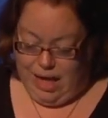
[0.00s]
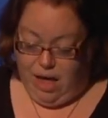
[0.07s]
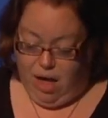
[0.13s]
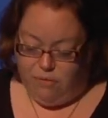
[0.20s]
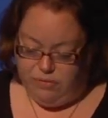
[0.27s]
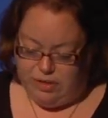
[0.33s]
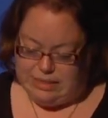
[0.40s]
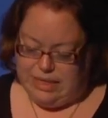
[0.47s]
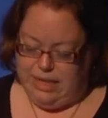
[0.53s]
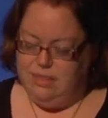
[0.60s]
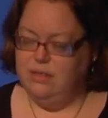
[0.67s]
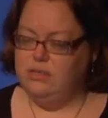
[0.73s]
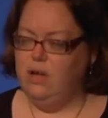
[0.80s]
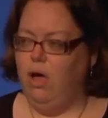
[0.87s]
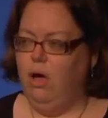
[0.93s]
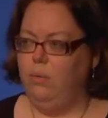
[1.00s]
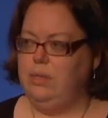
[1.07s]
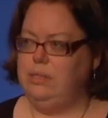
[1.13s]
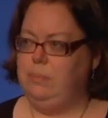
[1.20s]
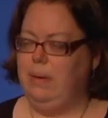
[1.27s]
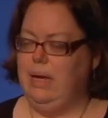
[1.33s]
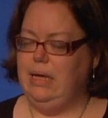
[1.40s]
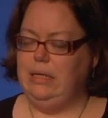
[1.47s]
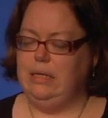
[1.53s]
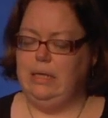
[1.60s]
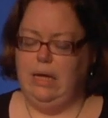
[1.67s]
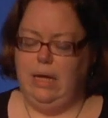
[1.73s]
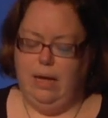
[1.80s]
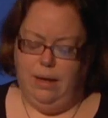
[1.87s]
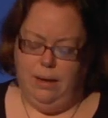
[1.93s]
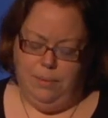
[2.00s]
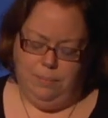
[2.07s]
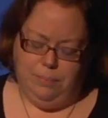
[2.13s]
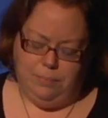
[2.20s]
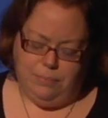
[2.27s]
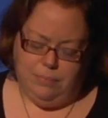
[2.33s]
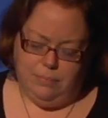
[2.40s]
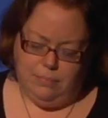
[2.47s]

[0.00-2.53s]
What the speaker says: Obviously, there's always been a